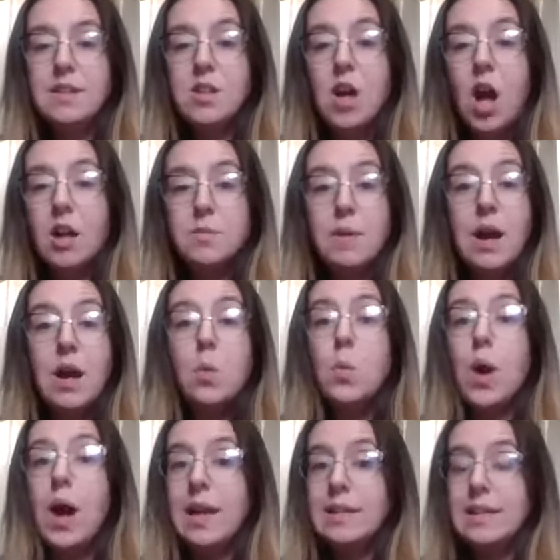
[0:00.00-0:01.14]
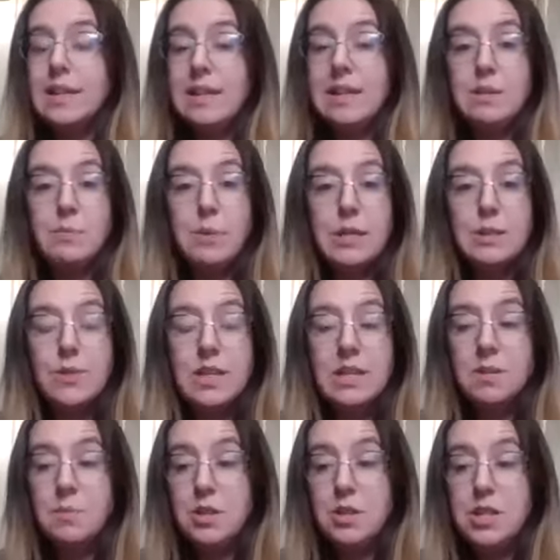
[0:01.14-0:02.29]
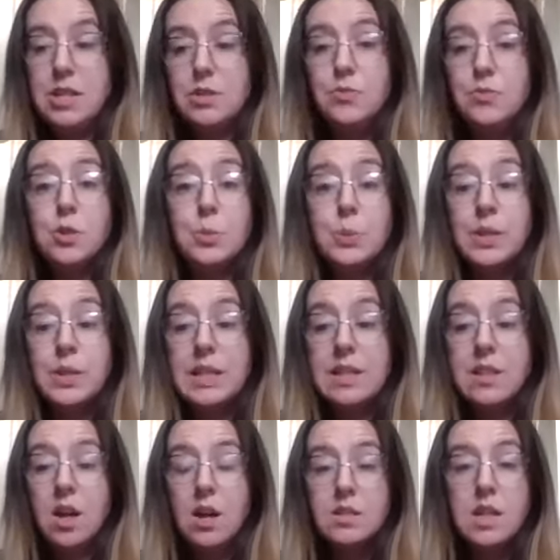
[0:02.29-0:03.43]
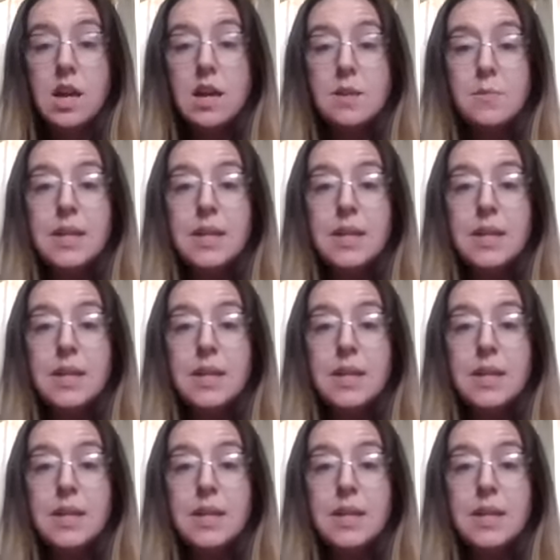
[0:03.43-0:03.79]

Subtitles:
talked about widely in breastfeeding communities for a really long time.